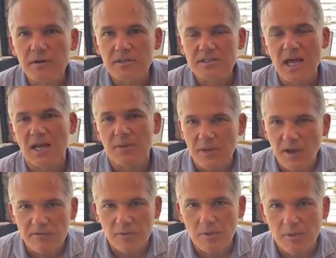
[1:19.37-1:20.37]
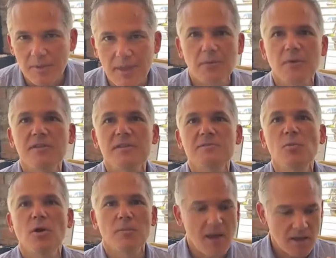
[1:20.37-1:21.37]
It's not going to be comfortable to begin with. It's
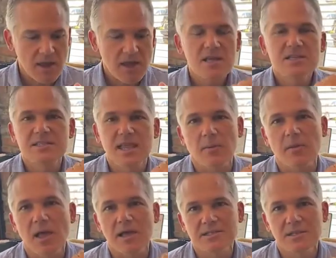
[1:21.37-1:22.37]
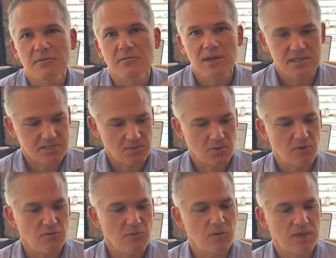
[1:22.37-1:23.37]
more about stabilizing the wrist, so when it
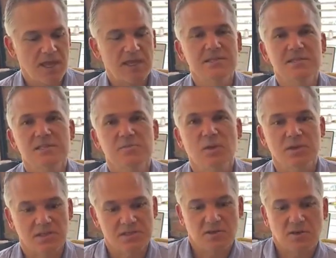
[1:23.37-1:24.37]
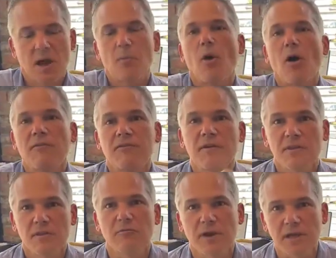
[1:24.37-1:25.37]
rotates, the splint doesn't come off
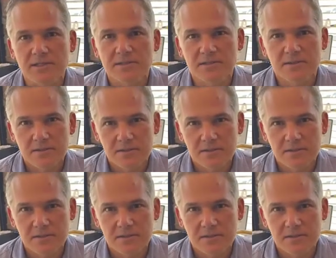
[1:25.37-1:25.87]
the wrist.